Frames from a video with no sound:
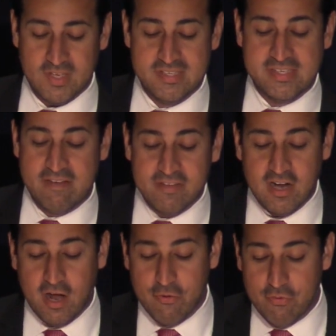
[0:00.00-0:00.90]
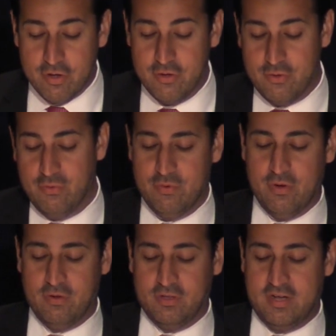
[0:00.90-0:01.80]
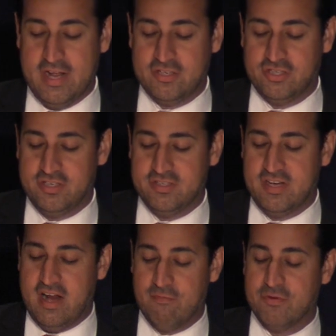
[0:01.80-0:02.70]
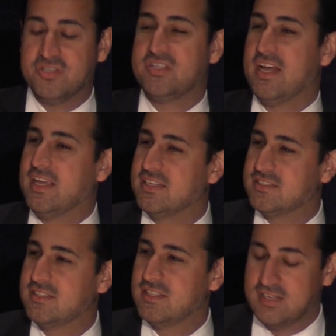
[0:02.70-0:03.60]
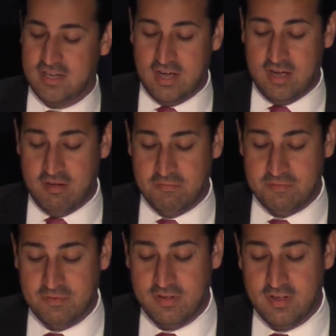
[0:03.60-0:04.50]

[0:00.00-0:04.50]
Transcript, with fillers: 700 new neural connections in every second of